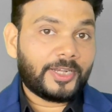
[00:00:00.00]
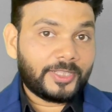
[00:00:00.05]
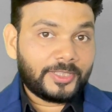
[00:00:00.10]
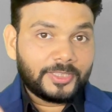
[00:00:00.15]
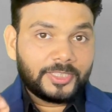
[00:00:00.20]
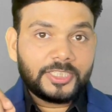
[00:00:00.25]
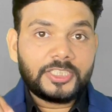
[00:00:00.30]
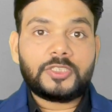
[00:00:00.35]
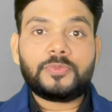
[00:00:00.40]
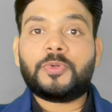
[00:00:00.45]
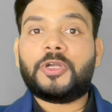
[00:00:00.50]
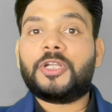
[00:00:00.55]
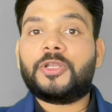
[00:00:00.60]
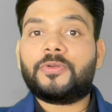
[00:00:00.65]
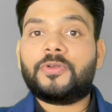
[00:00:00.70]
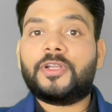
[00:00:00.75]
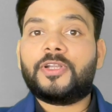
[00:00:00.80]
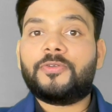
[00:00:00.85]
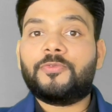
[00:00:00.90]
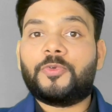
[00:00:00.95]
In this
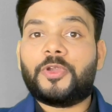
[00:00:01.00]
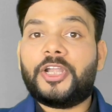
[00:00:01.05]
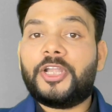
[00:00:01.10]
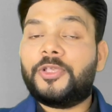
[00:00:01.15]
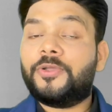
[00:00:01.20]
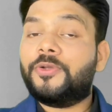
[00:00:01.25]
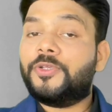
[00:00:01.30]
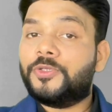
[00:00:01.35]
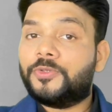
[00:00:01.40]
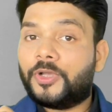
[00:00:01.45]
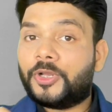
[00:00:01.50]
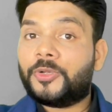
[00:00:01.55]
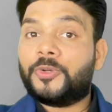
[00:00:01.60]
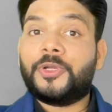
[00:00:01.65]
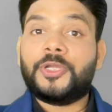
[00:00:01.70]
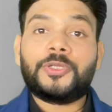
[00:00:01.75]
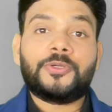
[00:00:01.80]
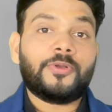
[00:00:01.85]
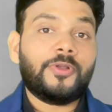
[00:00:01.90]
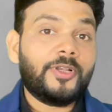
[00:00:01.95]
particular video you are
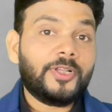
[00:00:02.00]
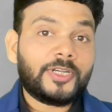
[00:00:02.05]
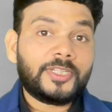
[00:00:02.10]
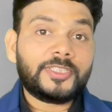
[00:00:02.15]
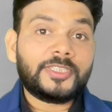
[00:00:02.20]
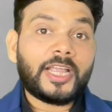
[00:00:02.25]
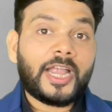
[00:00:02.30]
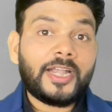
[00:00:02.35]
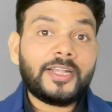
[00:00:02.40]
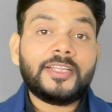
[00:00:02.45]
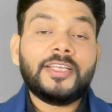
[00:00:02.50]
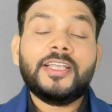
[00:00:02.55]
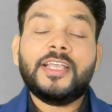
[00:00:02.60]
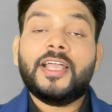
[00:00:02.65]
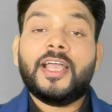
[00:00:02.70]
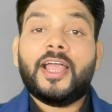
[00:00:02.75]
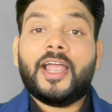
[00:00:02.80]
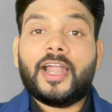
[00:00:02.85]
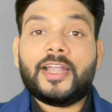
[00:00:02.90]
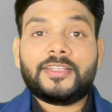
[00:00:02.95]
going to learn that,
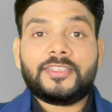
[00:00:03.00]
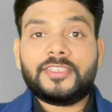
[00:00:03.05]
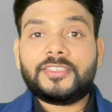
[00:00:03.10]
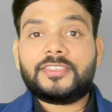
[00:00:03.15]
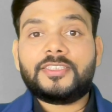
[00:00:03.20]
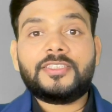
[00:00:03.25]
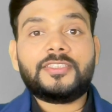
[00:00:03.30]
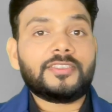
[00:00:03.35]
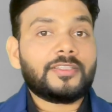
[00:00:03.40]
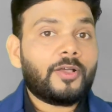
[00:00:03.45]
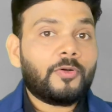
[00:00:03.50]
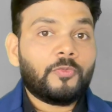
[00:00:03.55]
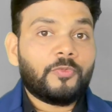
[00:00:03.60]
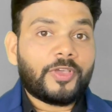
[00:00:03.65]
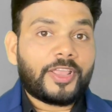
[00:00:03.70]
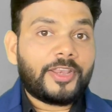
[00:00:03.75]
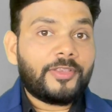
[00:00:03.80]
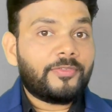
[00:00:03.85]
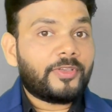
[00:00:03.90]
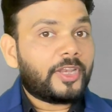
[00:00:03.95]
and this is a
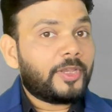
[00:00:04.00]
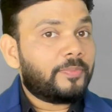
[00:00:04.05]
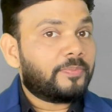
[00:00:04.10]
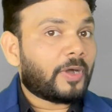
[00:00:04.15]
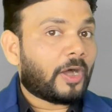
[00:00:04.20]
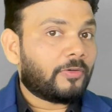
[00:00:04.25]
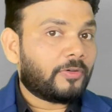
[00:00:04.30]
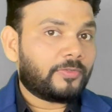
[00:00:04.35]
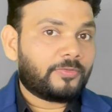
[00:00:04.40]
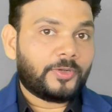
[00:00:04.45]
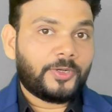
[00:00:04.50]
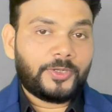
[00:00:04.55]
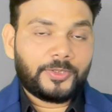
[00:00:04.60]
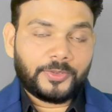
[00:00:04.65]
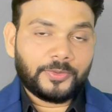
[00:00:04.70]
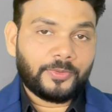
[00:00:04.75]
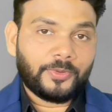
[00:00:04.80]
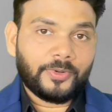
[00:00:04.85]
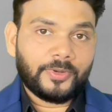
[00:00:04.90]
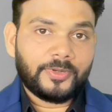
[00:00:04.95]
very powerful
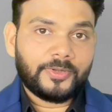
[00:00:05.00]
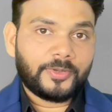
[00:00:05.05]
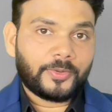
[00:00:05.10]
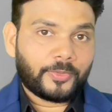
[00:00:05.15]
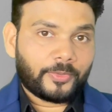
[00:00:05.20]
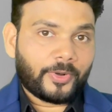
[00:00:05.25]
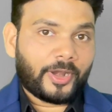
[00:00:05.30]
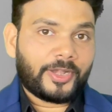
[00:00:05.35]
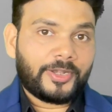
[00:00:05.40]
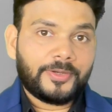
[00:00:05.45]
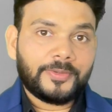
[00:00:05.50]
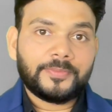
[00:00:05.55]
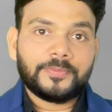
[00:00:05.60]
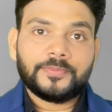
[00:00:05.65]
tool, right?